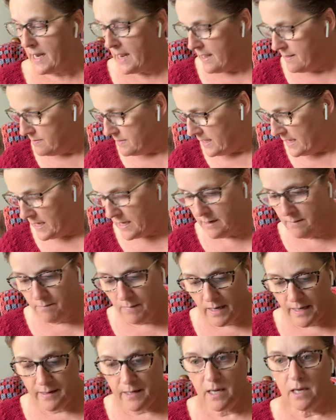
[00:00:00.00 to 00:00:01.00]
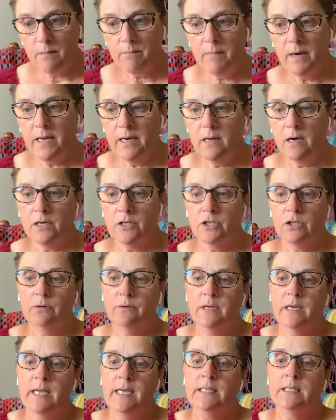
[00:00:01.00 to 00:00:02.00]
And then my my
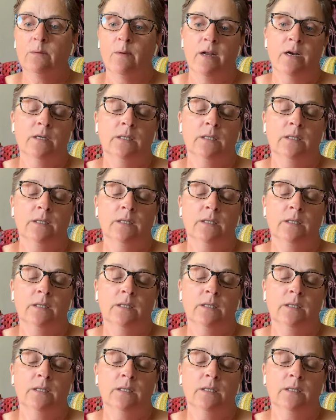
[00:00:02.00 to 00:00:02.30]
Noctuidae sweater.